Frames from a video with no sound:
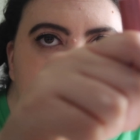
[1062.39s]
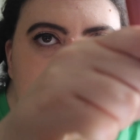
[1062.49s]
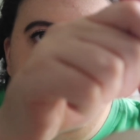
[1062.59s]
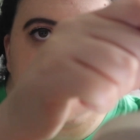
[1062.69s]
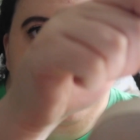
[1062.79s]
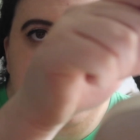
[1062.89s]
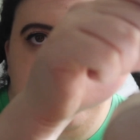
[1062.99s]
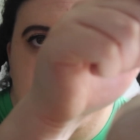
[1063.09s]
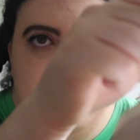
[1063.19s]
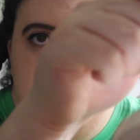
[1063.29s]
I
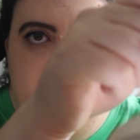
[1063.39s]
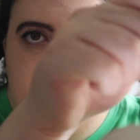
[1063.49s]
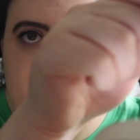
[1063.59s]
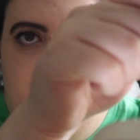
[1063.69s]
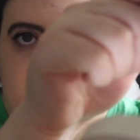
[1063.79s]
just